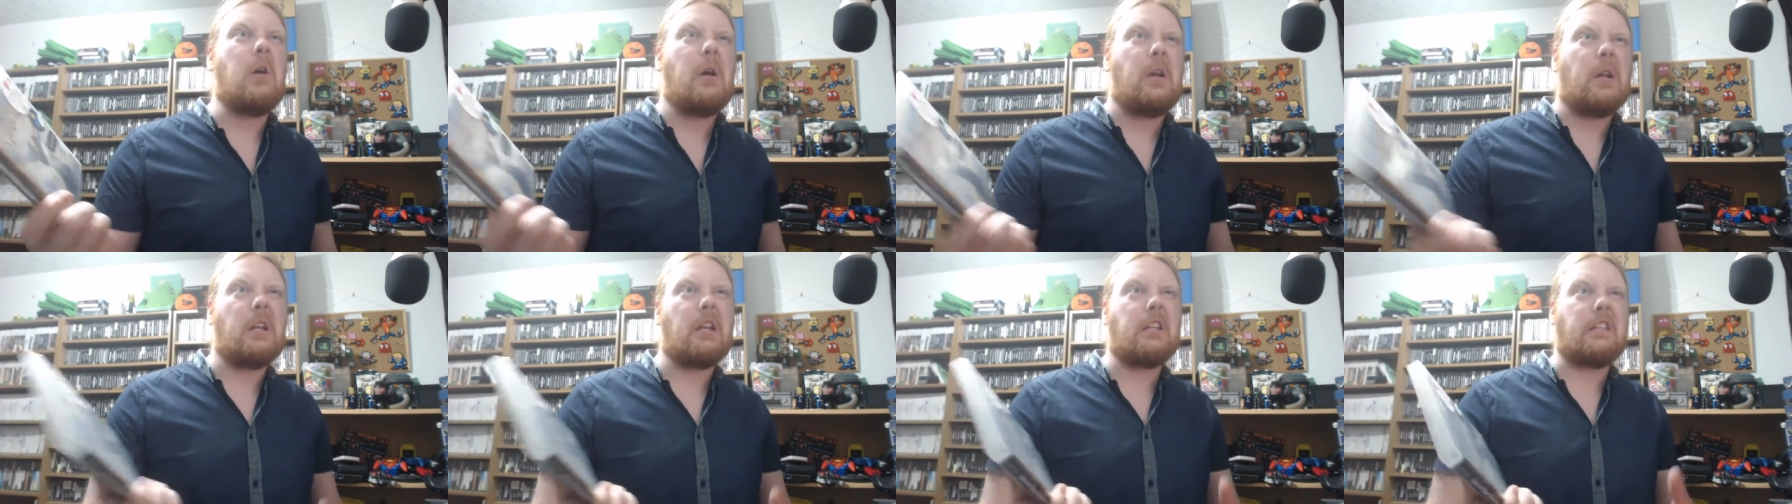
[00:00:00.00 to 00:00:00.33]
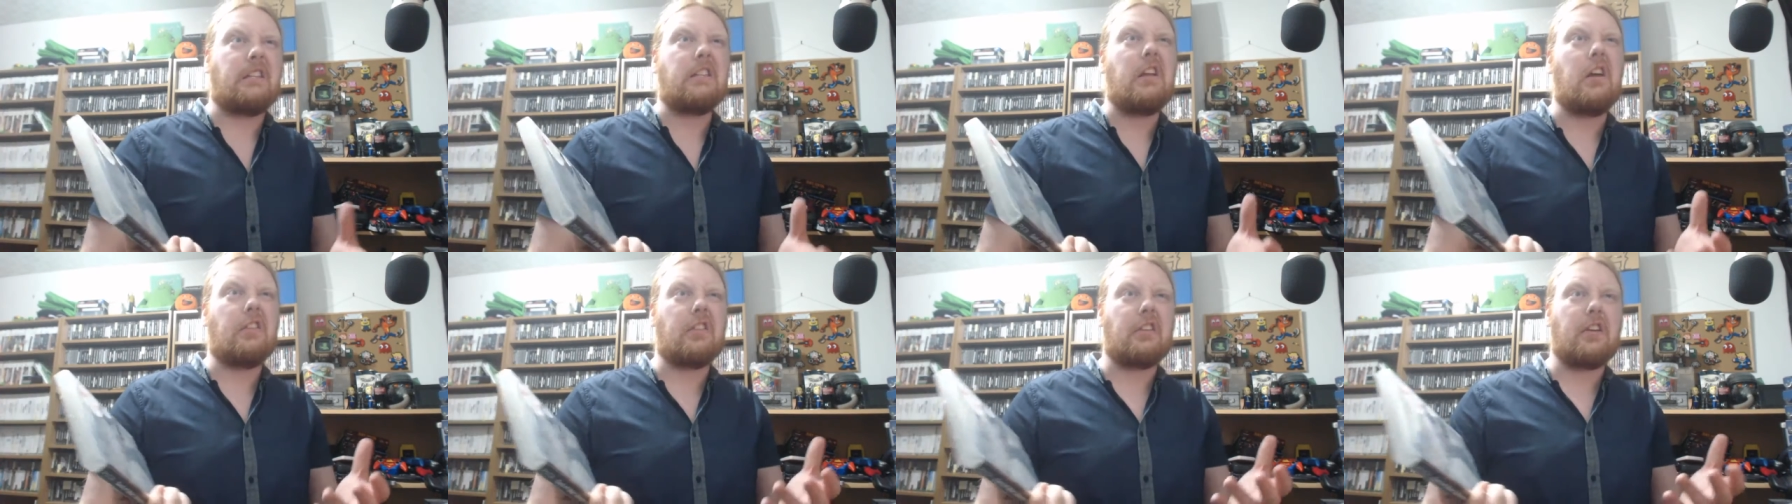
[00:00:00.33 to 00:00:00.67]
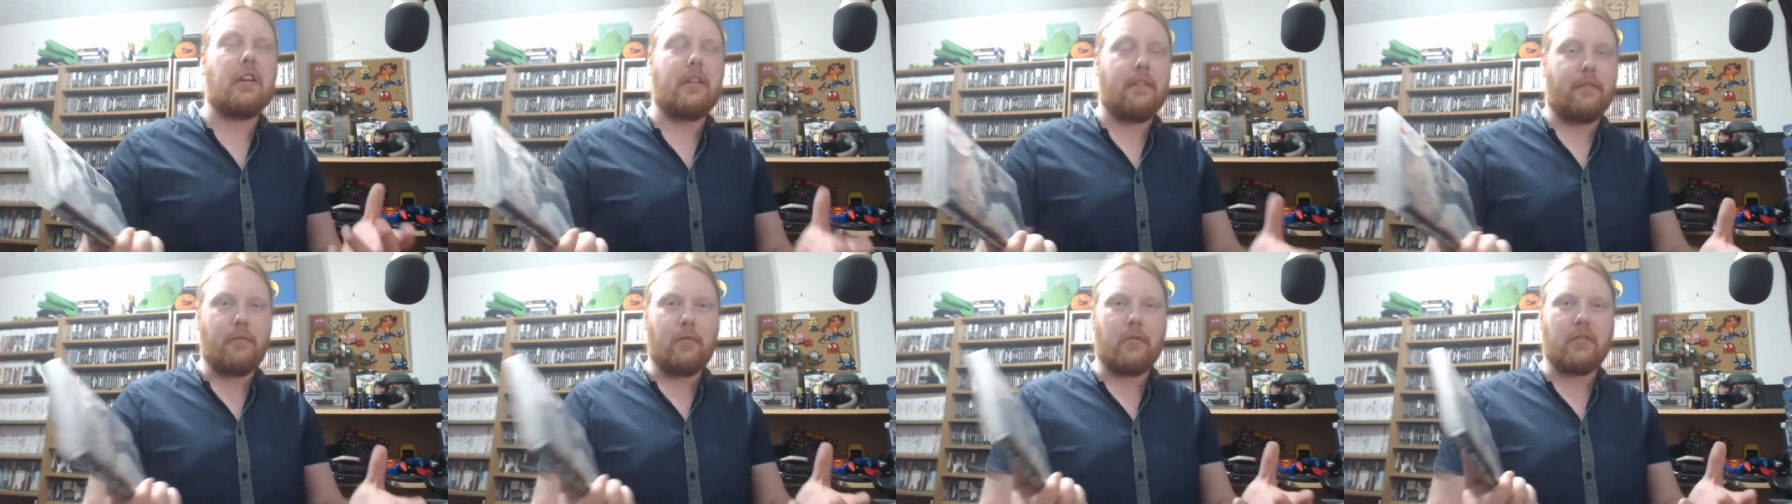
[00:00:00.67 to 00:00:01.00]
It's not the
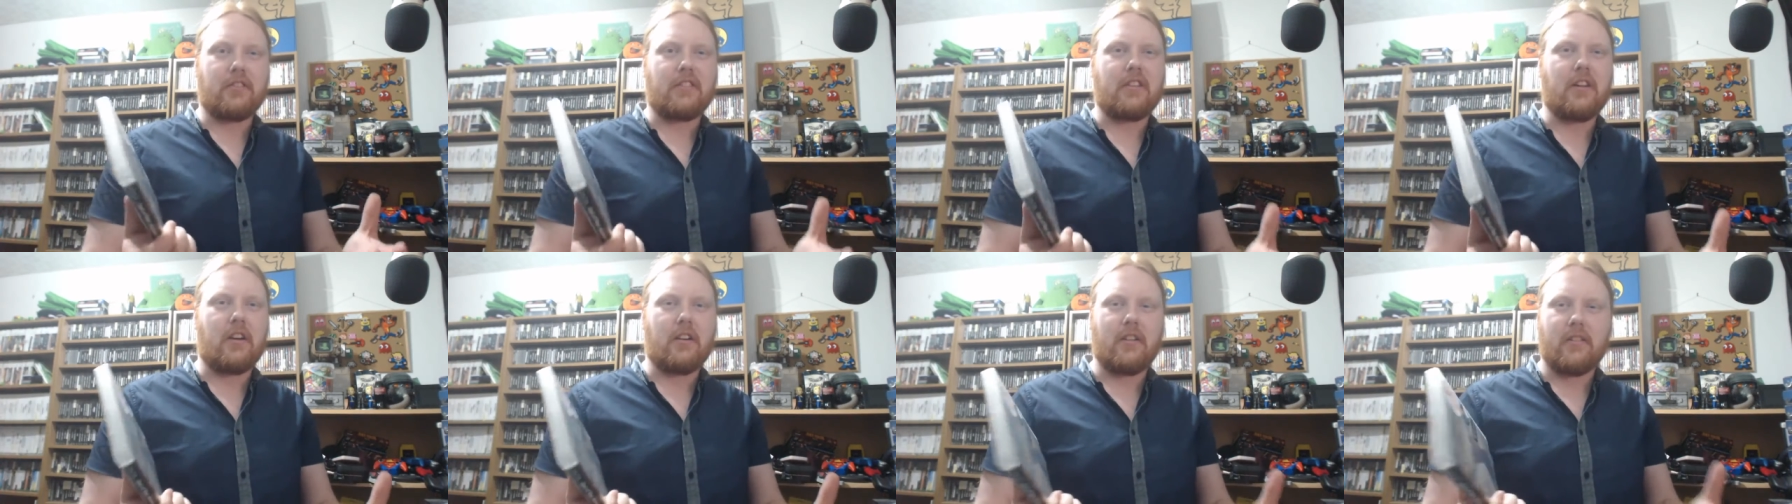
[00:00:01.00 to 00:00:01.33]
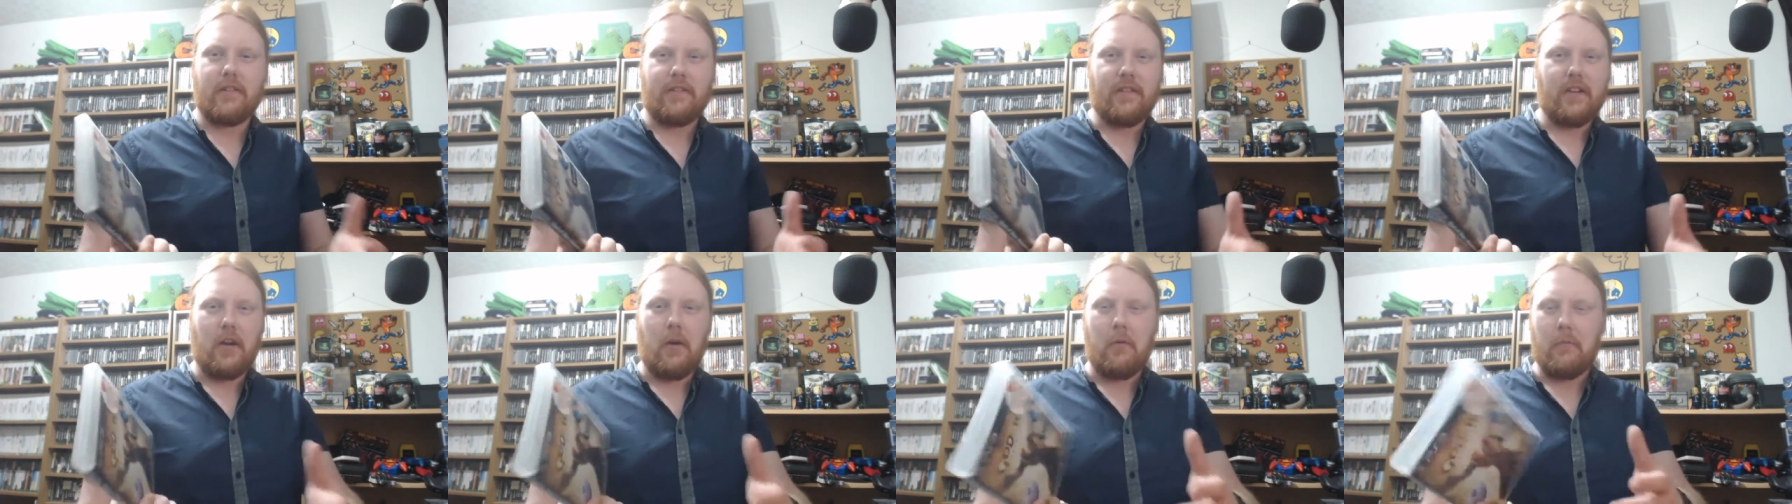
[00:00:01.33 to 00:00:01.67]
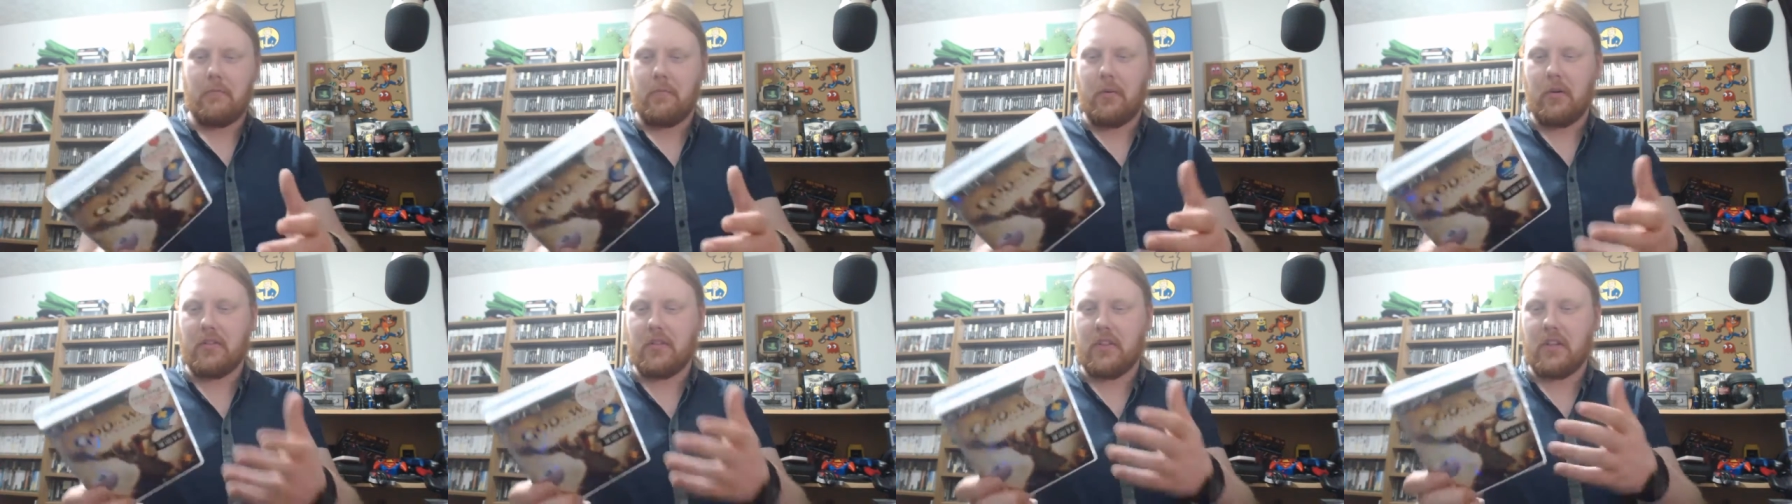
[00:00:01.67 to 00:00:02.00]
God of War saga if you don't
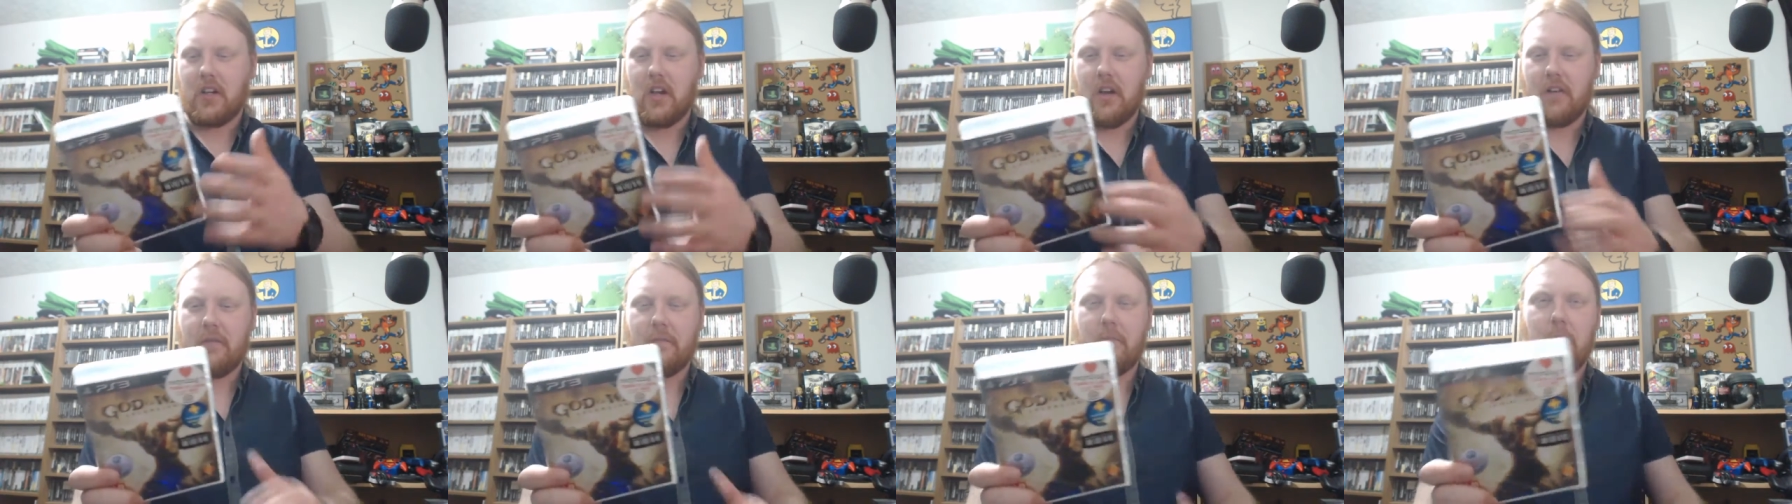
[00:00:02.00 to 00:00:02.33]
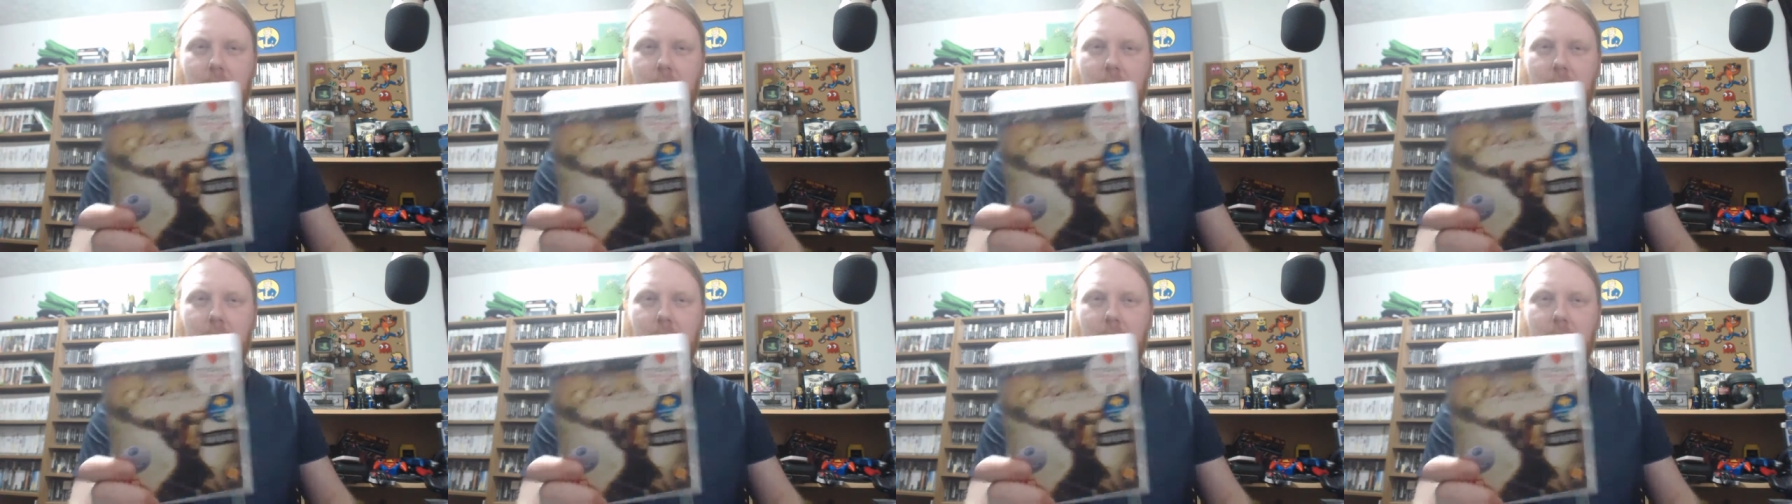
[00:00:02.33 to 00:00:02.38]
put the God of